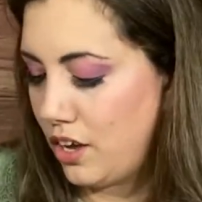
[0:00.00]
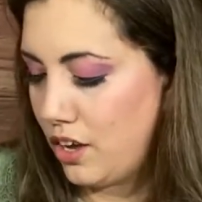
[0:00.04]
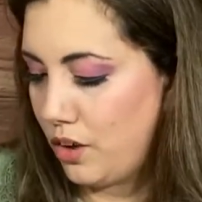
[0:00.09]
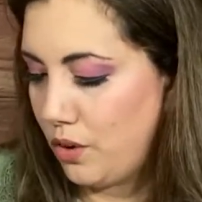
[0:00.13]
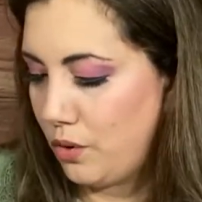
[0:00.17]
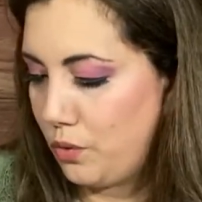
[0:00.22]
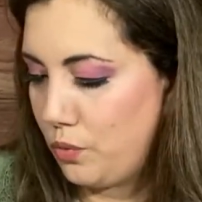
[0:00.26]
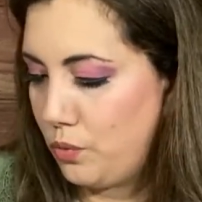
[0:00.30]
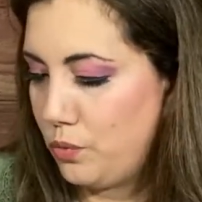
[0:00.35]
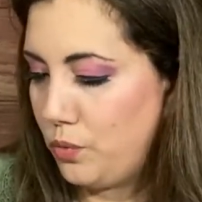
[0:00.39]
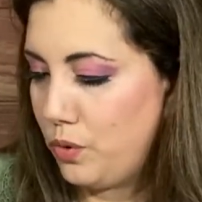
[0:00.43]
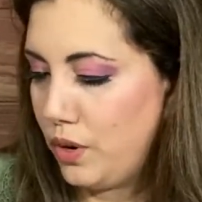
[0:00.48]

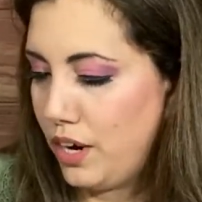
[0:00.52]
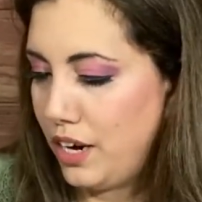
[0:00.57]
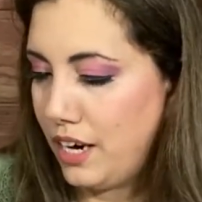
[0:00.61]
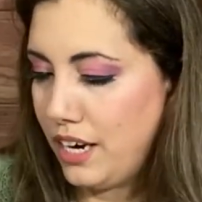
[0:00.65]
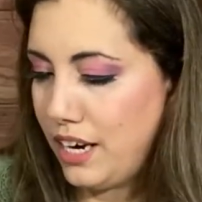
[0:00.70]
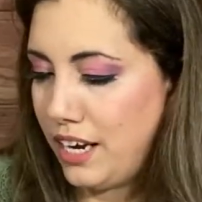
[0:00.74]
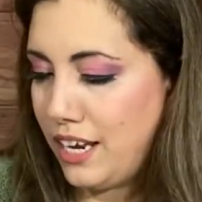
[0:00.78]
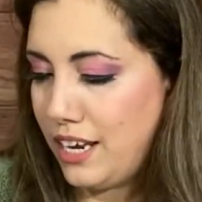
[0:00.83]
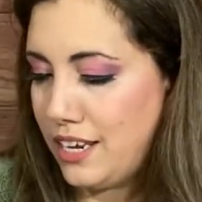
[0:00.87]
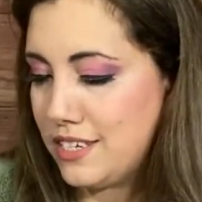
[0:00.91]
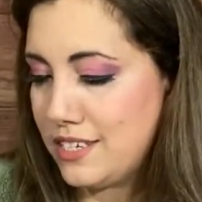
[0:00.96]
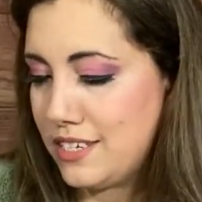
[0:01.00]
What
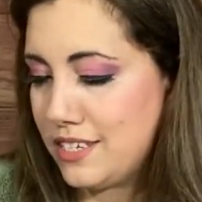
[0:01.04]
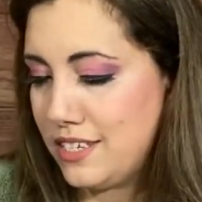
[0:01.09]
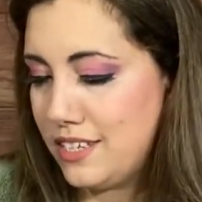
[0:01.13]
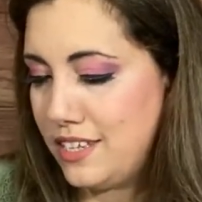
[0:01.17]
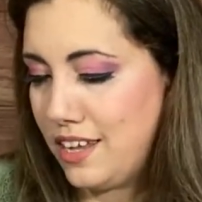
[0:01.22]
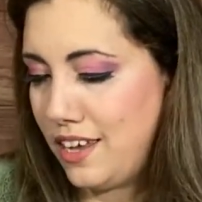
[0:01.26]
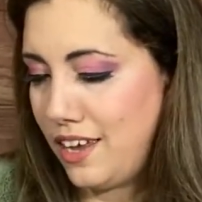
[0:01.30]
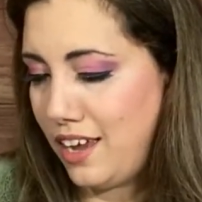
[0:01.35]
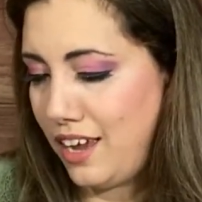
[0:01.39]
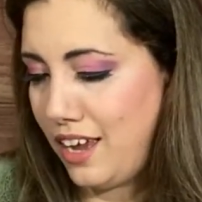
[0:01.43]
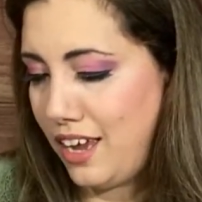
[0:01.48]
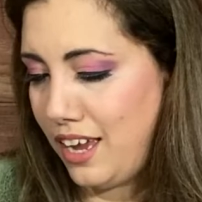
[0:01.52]
is
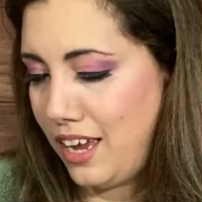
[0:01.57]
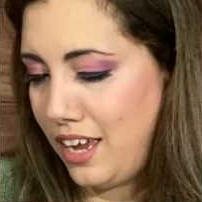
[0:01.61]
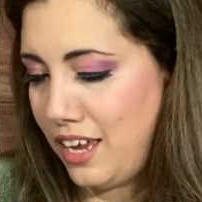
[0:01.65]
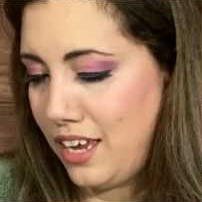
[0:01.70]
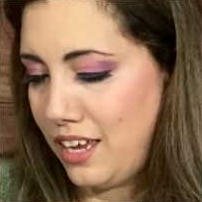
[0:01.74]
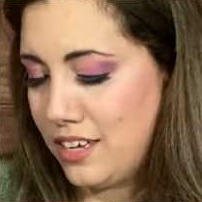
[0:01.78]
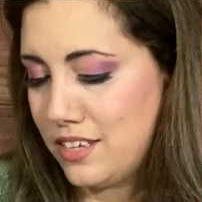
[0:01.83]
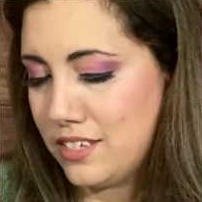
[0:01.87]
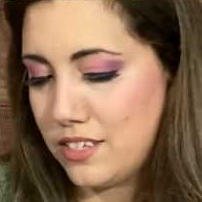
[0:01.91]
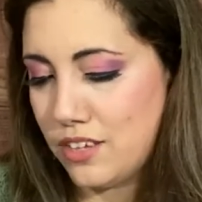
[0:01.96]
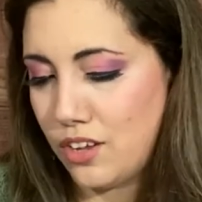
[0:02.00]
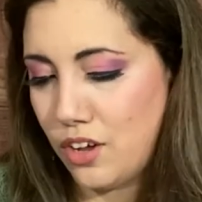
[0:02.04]

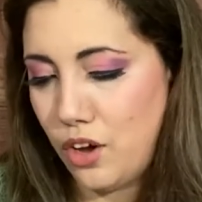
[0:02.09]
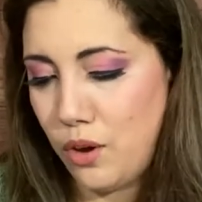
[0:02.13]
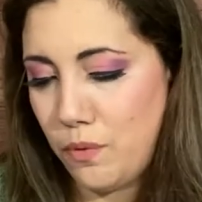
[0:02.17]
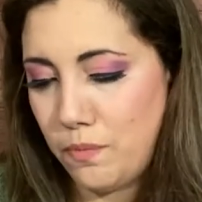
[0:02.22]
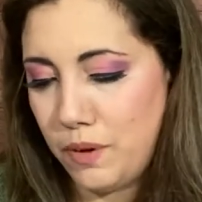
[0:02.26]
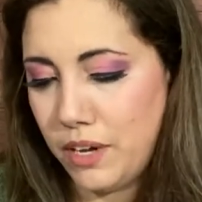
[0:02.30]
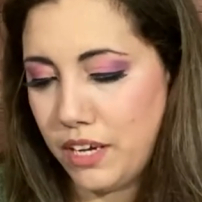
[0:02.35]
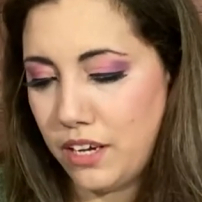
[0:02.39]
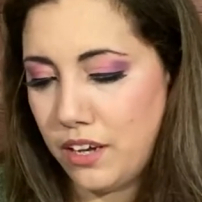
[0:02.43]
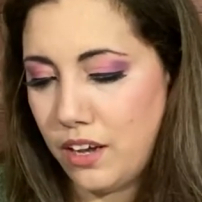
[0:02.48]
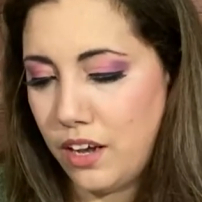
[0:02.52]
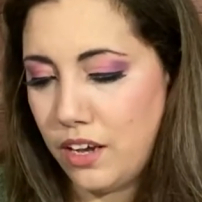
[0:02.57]
this? Oh my
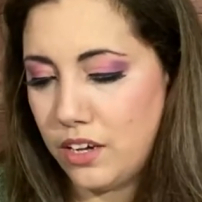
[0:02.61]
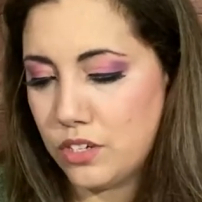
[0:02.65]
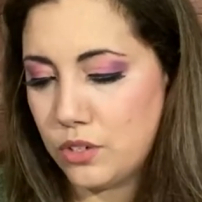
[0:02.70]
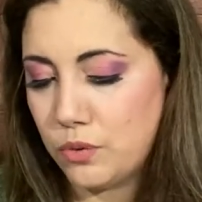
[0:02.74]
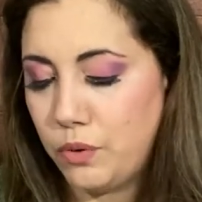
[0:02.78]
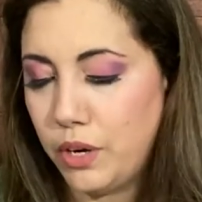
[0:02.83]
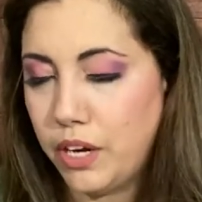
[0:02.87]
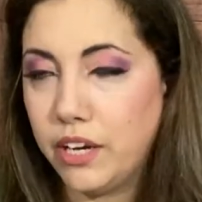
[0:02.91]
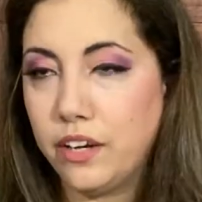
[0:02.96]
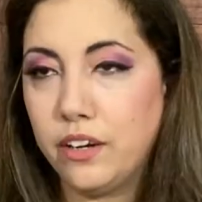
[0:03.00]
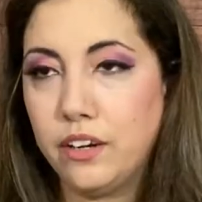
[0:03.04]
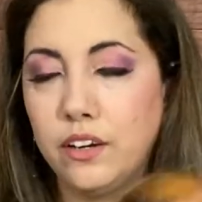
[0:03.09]
gosh,
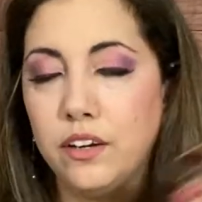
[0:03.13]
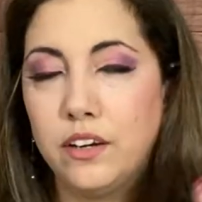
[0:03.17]
wait.